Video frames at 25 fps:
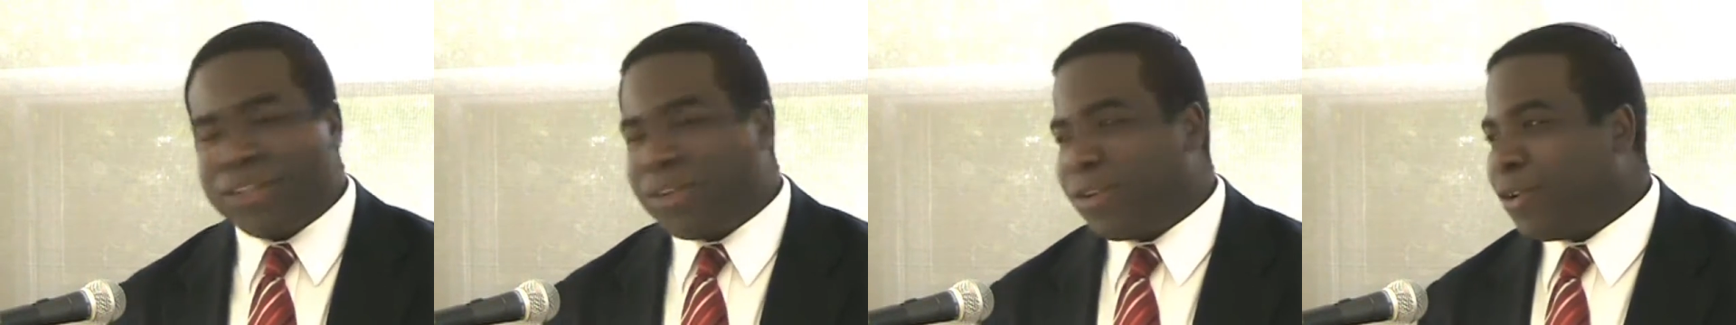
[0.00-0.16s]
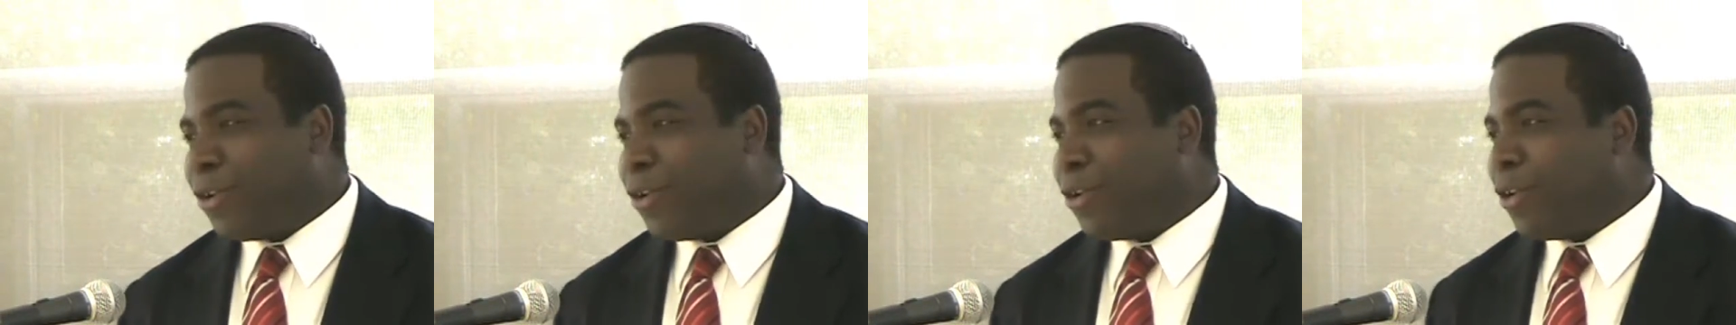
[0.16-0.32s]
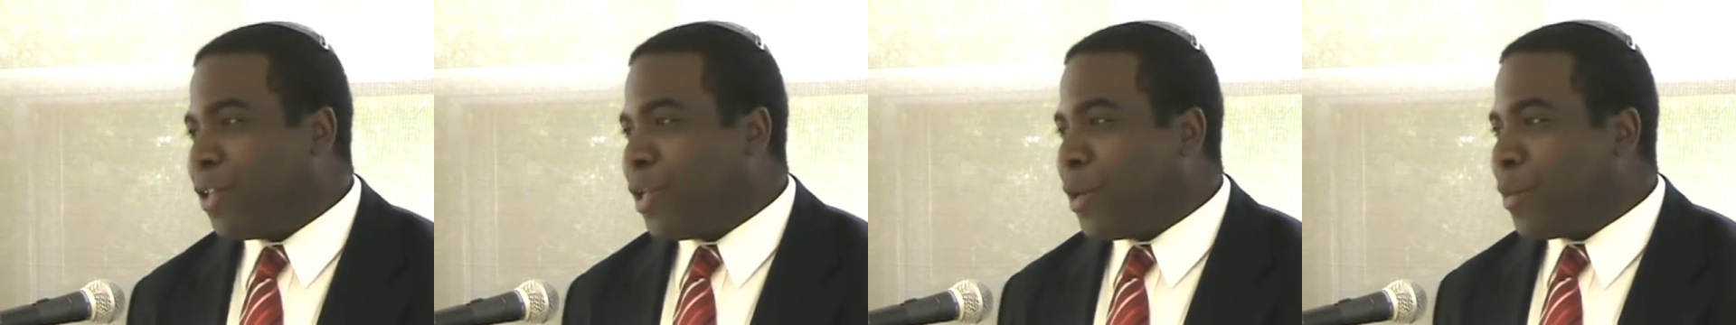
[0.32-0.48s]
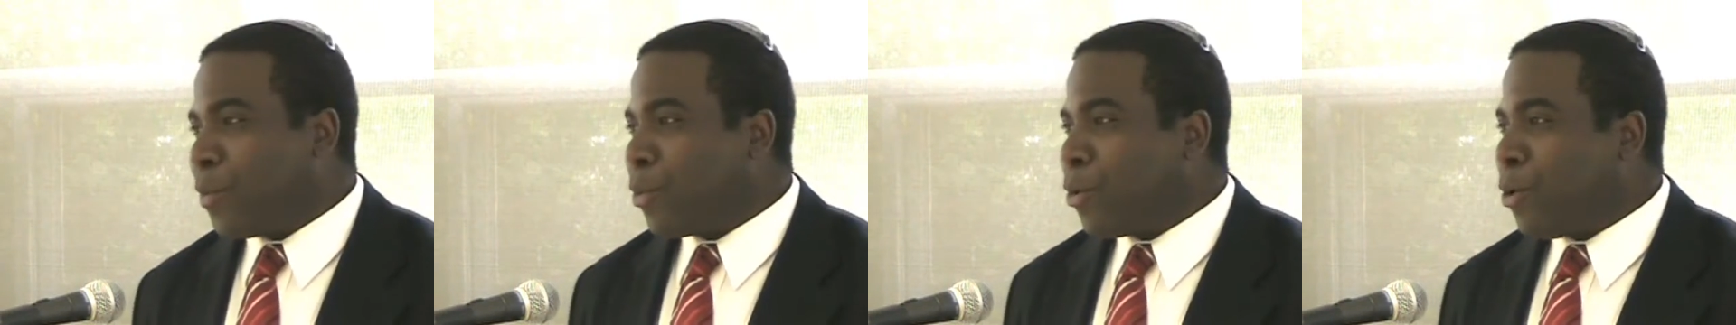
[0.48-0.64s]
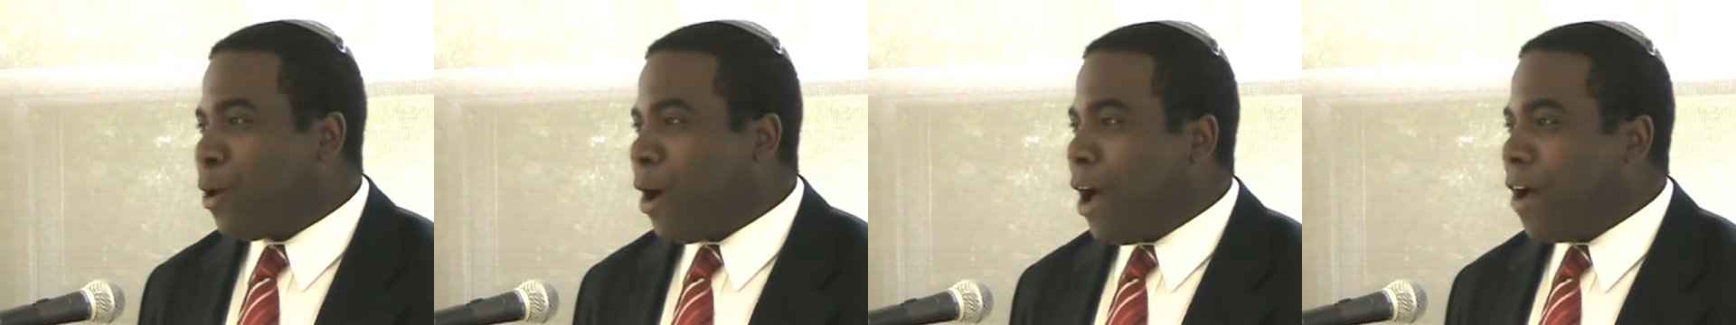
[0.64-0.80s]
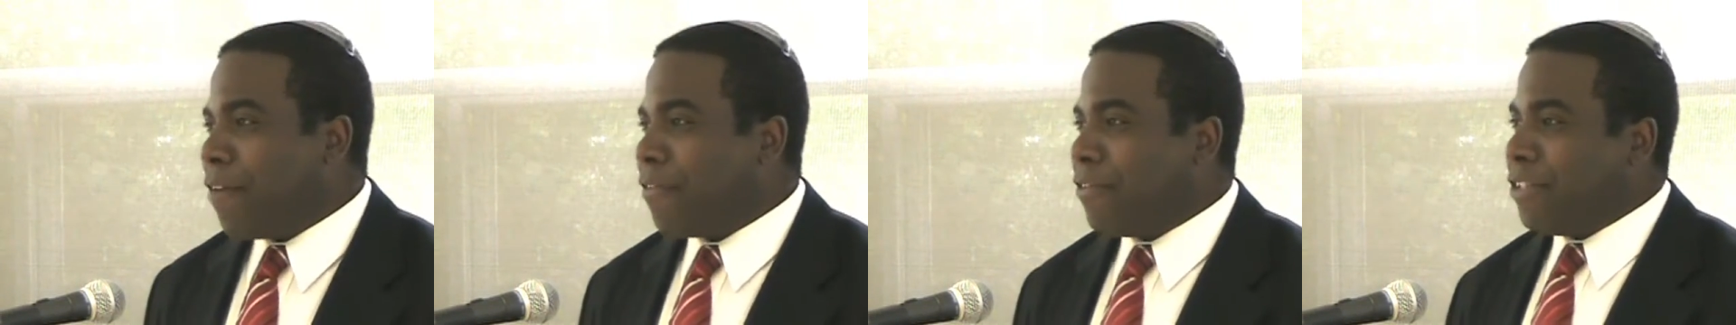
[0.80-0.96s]
on early
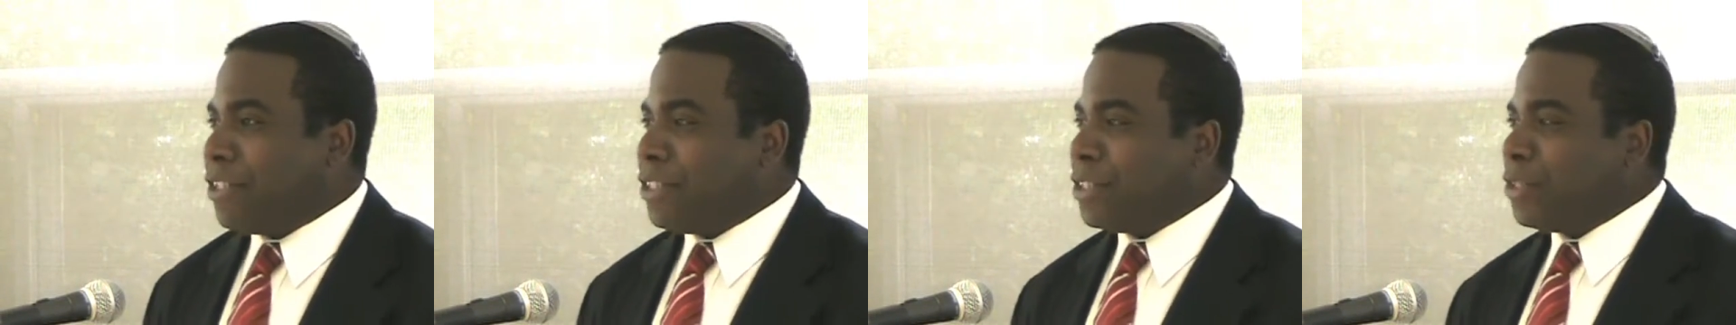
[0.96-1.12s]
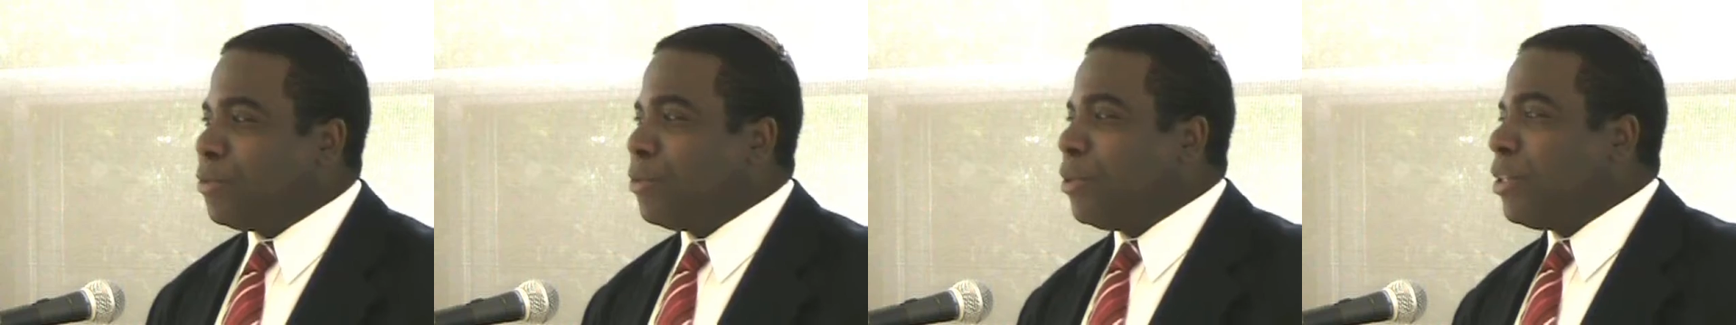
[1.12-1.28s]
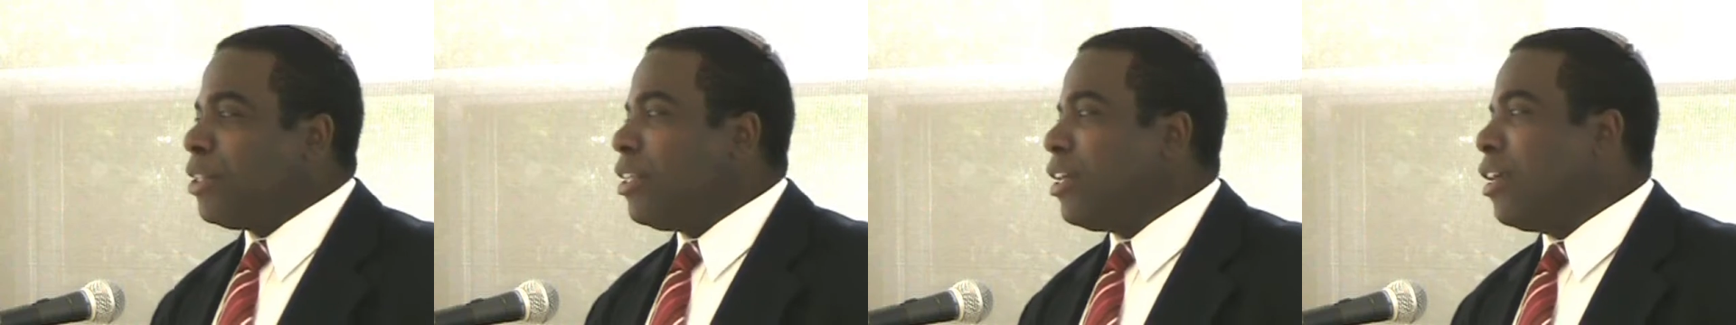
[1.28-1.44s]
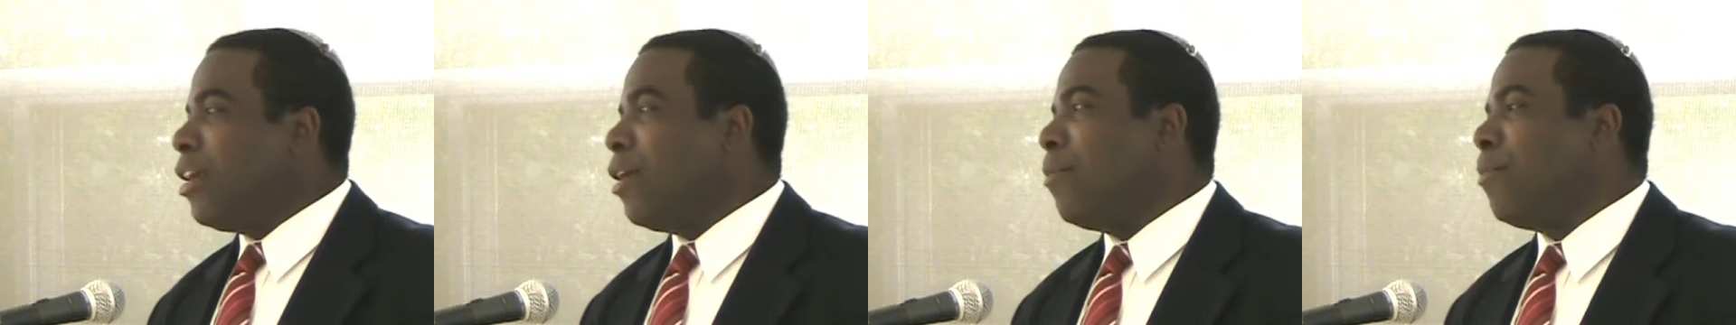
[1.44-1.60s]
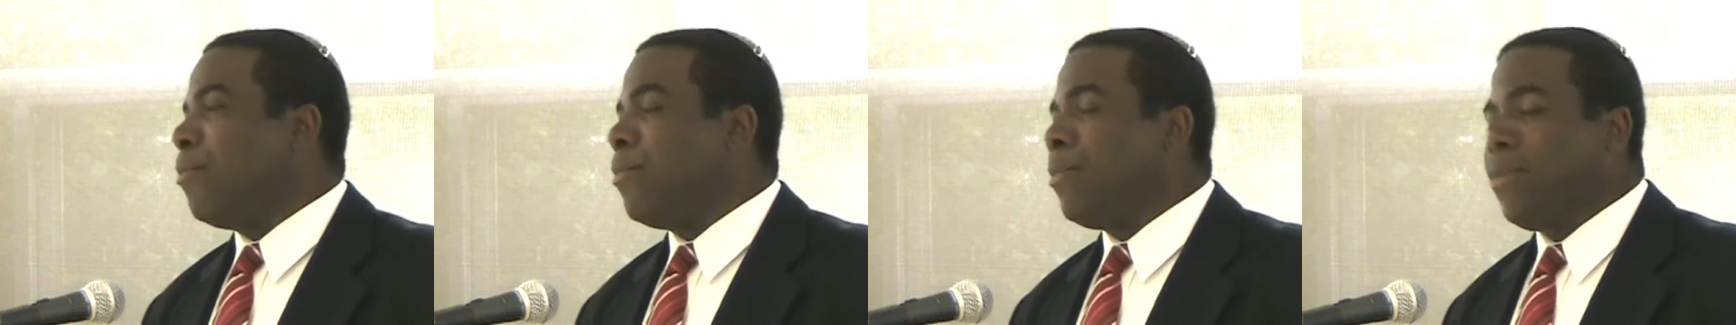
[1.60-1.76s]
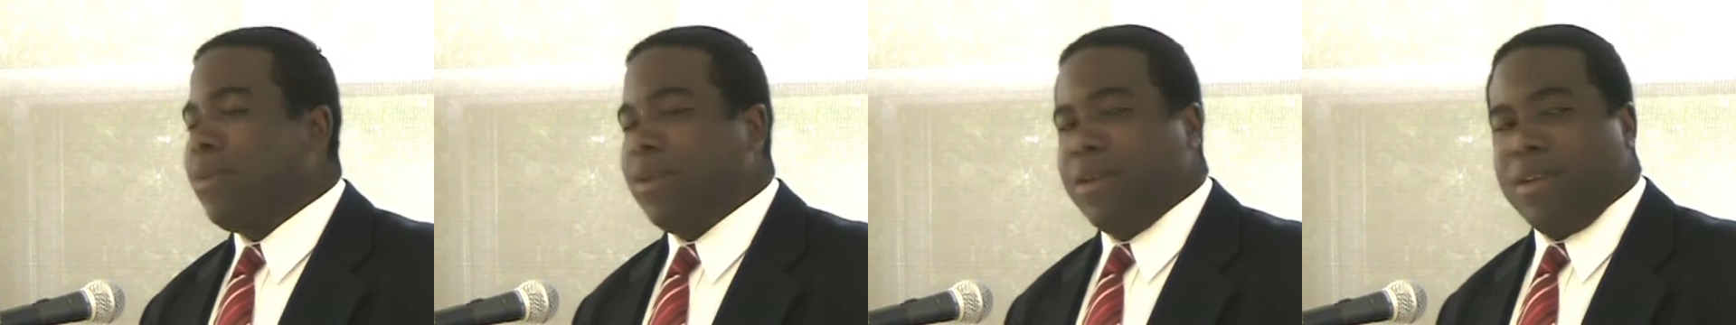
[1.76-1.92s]
prophets with
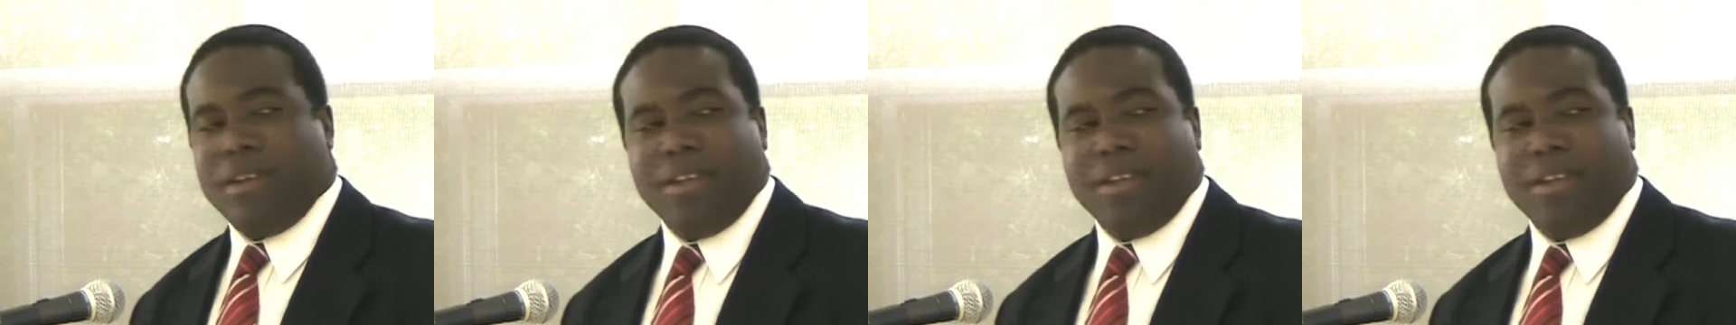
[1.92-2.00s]
him,